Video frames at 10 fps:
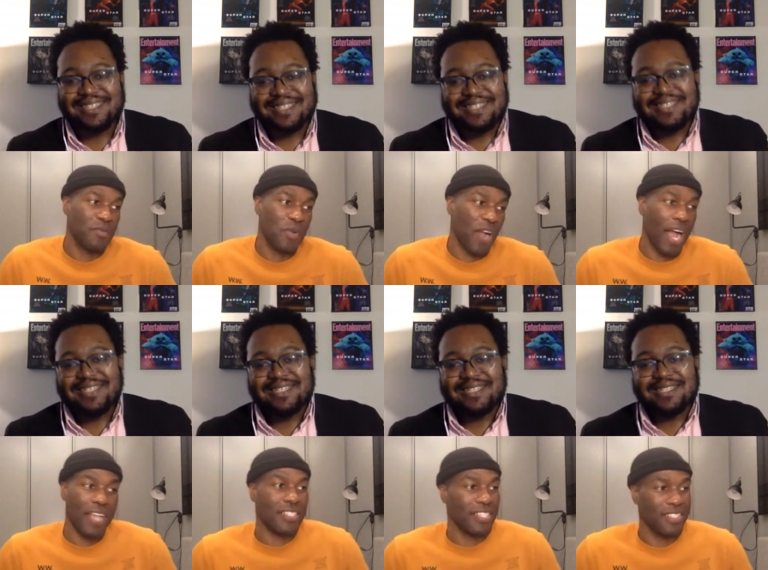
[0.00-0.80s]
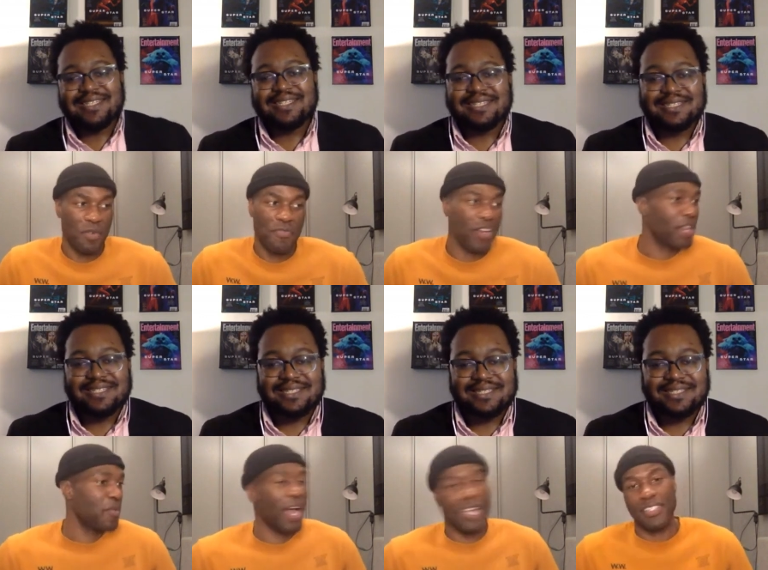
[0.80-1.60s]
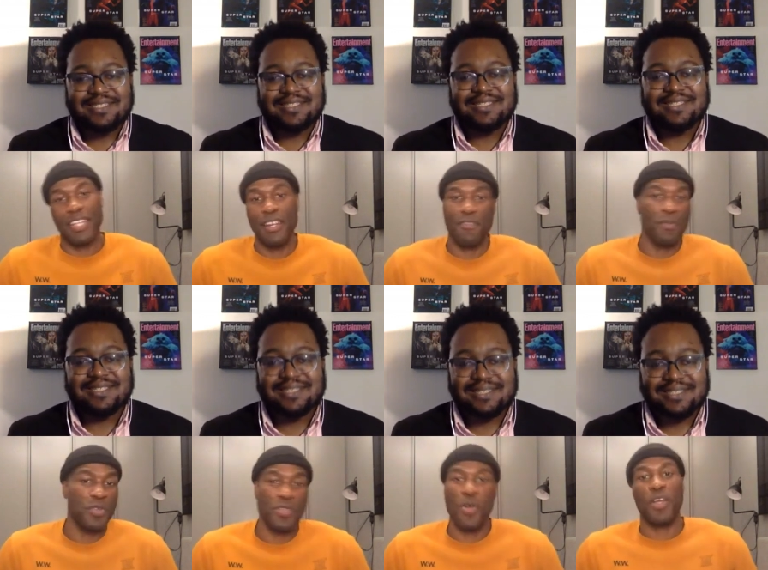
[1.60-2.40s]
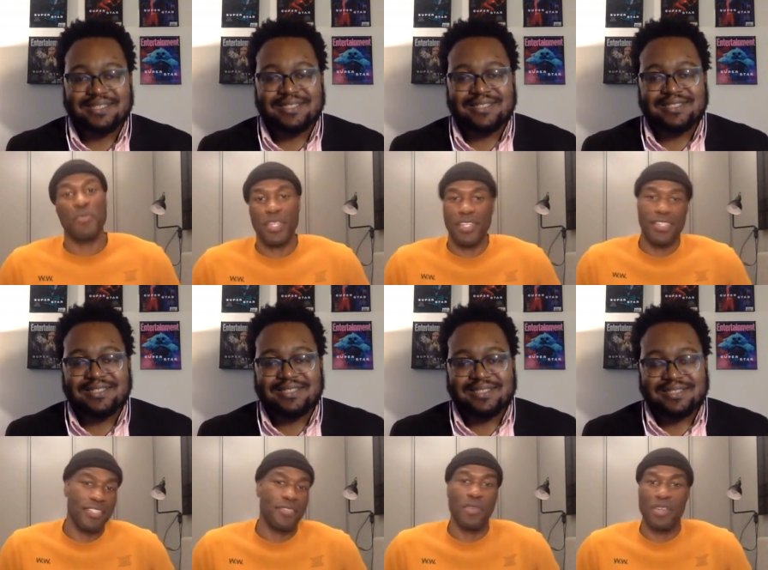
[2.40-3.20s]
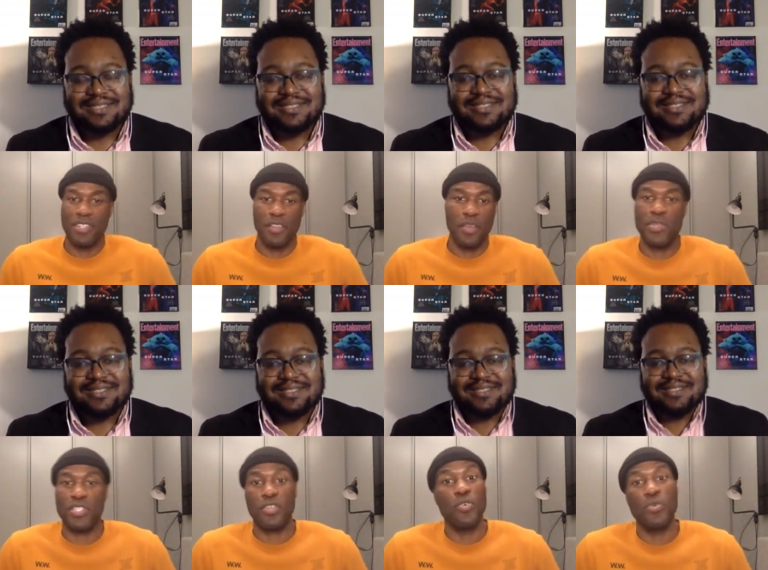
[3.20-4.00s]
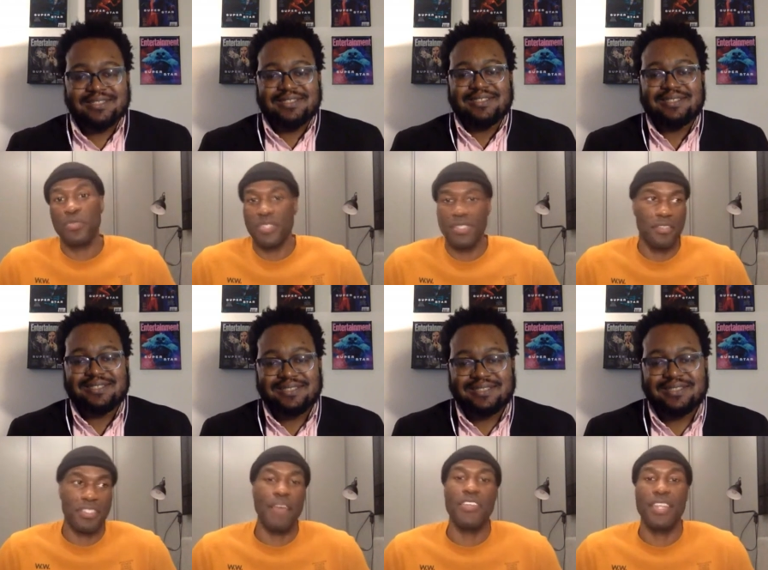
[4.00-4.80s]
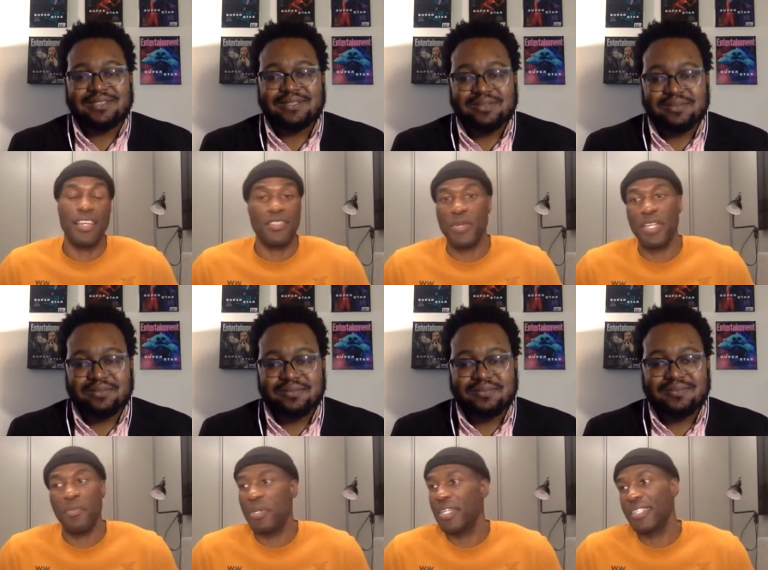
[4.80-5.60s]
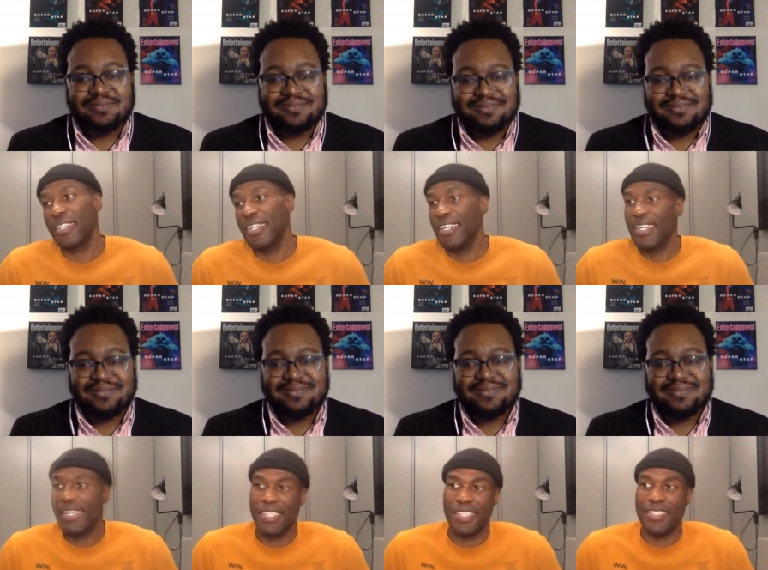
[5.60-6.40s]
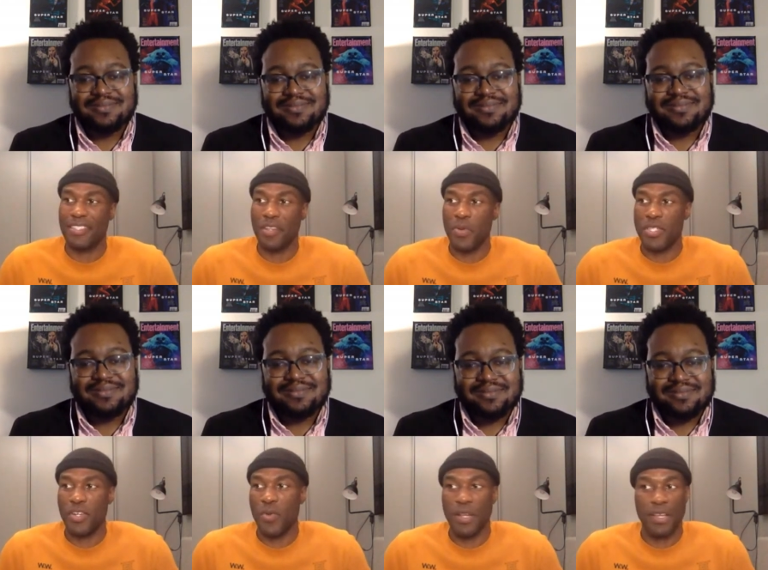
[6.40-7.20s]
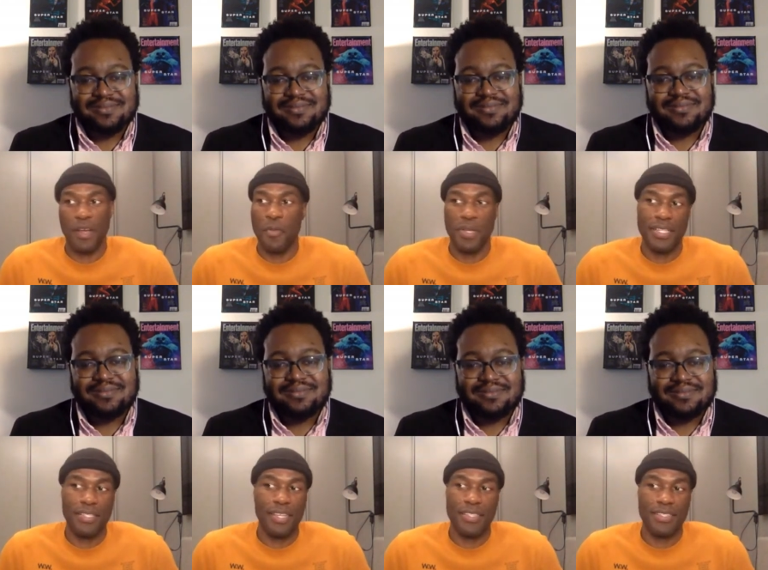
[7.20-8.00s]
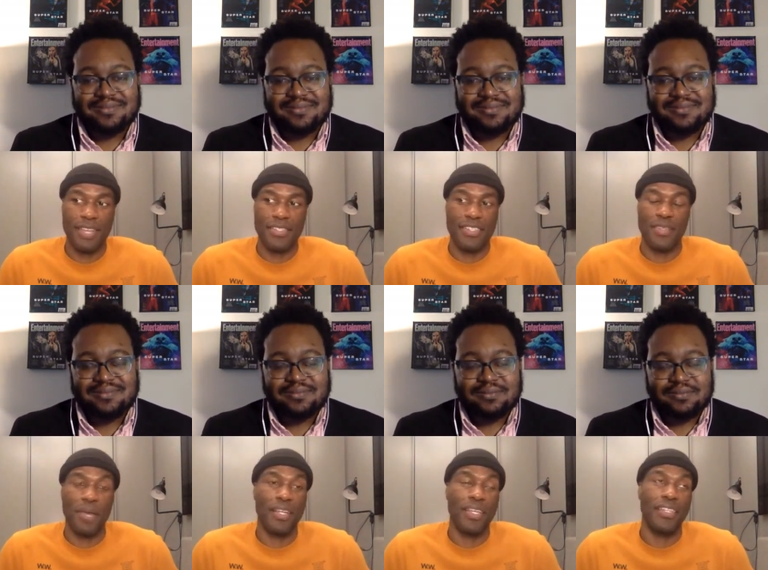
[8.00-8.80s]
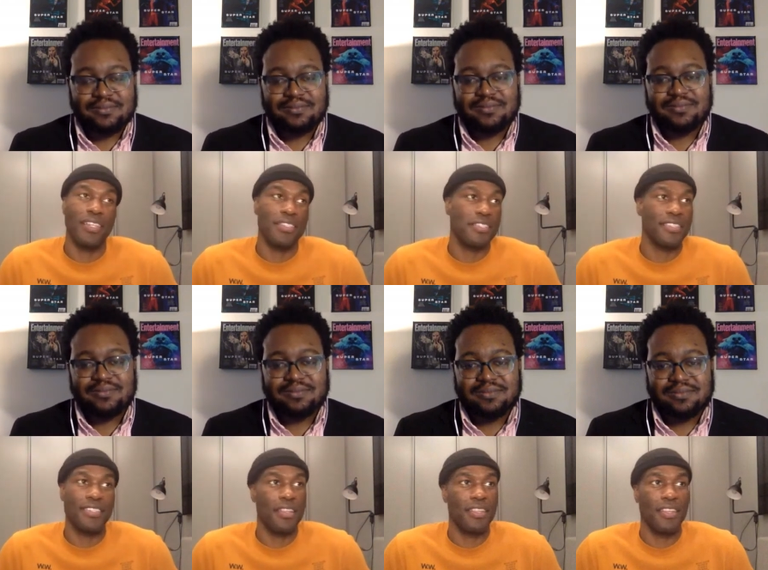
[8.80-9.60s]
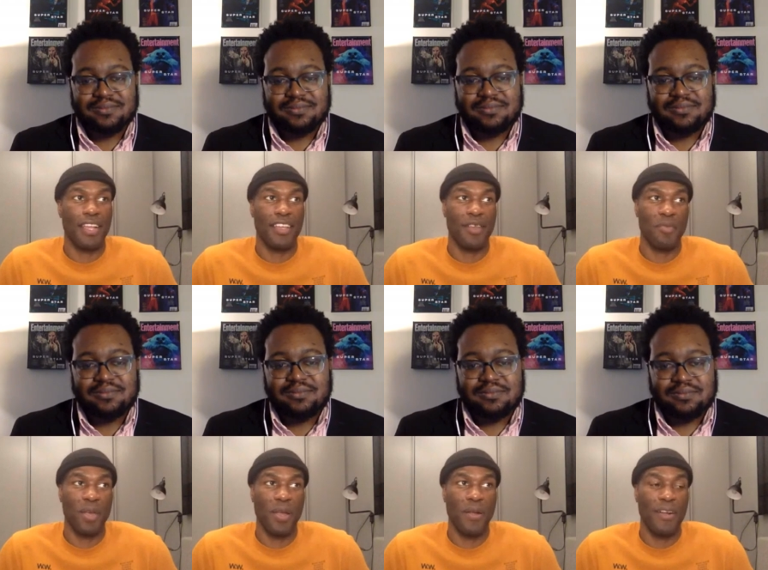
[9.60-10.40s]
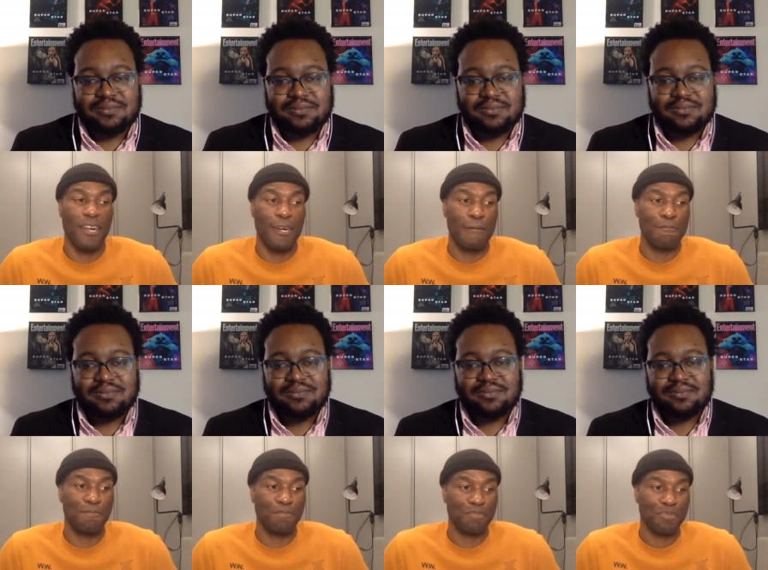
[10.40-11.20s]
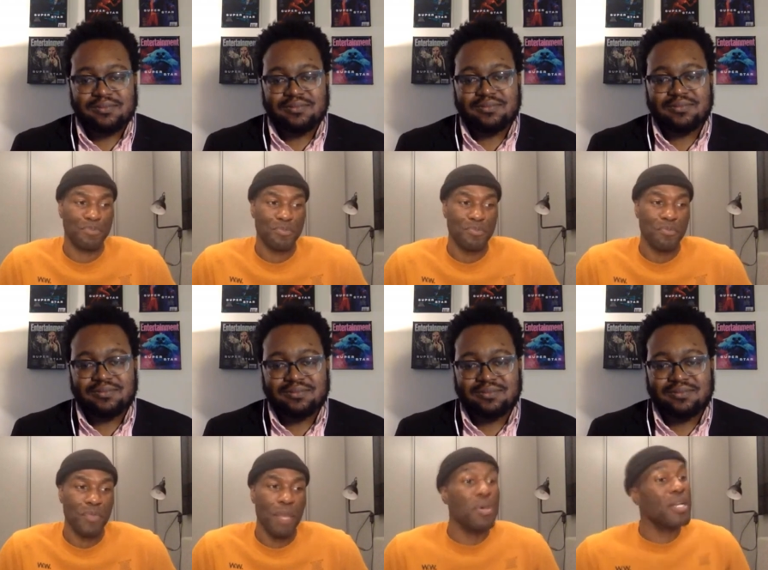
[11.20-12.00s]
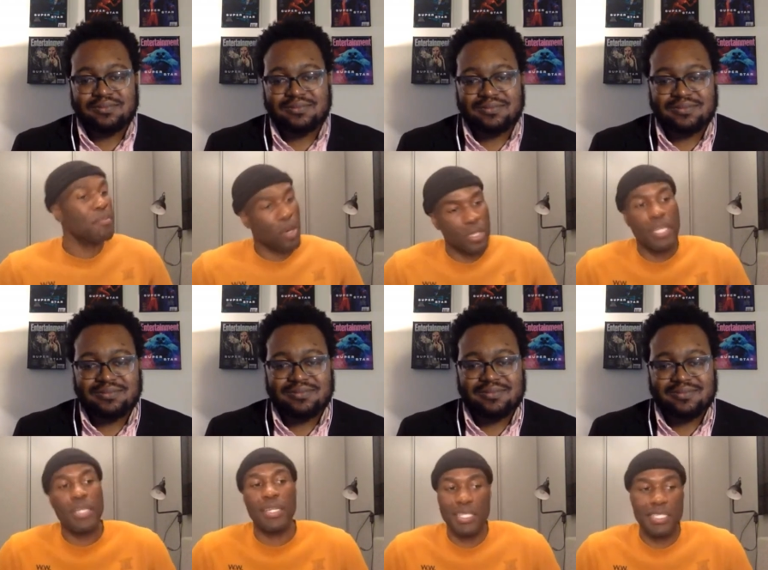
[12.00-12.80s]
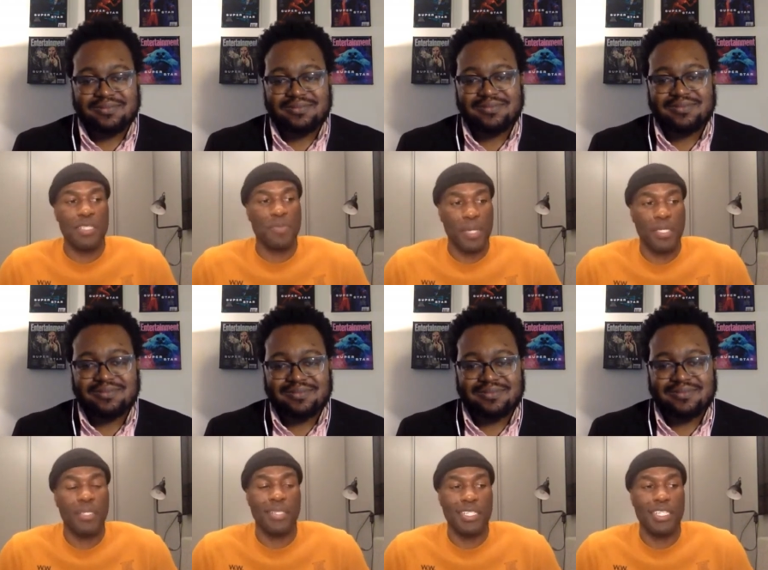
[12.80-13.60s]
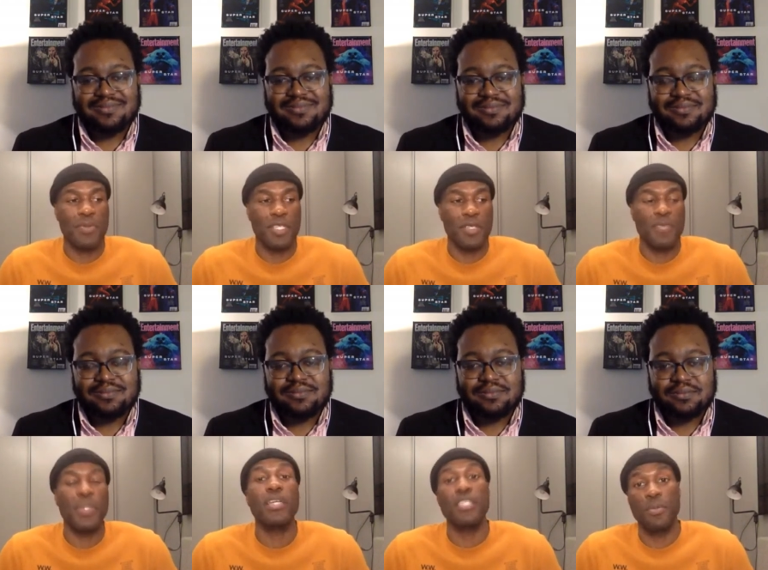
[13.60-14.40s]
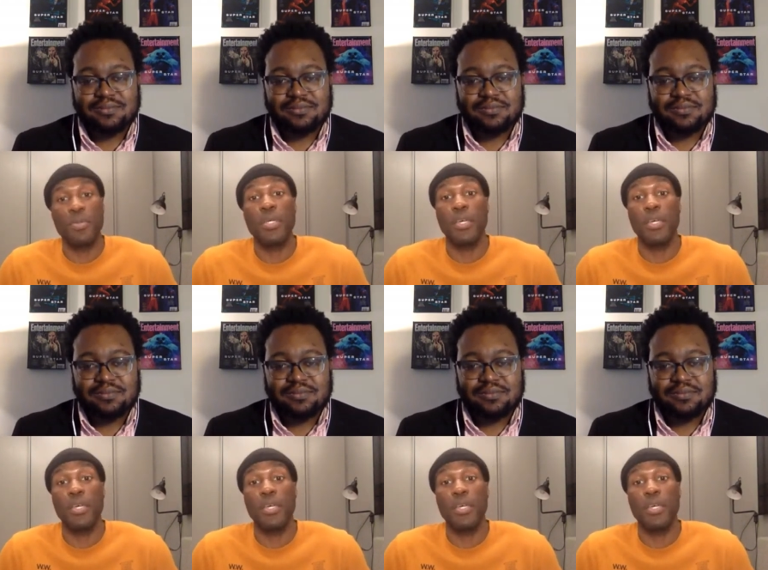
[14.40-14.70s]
Speaker 1: we were isolated. We felt like we were isolated from New York because you know there were schools, you know, seven days a week, but mm-hmm. and so there was nowhere to go. But that's that's just about it. There's there's nothing that can compare. Um, but Berlin, is it's been it's, it's been good to